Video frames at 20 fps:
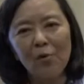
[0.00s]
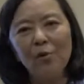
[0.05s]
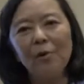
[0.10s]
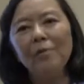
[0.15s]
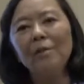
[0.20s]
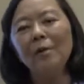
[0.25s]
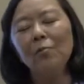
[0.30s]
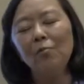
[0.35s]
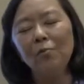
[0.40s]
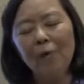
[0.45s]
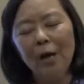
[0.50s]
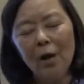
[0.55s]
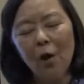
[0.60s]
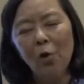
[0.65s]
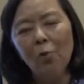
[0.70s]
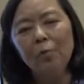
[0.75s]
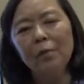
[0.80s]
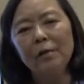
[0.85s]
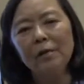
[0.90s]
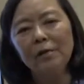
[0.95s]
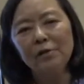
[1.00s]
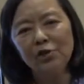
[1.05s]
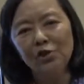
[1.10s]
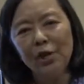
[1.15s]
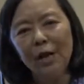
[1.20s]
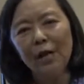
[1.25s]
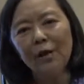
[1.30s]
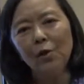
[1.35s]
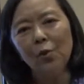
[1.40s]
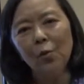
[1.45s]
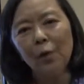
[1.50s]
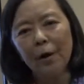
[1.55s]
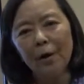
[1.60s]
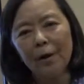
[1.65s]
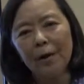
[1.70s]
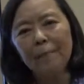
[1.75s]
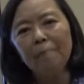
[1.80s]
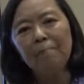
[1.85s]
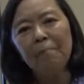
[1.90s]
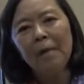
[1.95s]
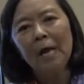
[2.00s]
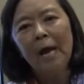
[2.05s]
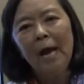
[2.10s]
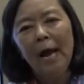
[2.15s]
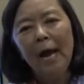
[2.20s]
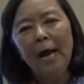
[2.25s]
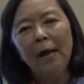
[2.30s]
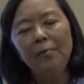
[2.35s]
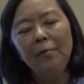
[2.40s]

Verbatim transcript: and then they opened in January. Okay.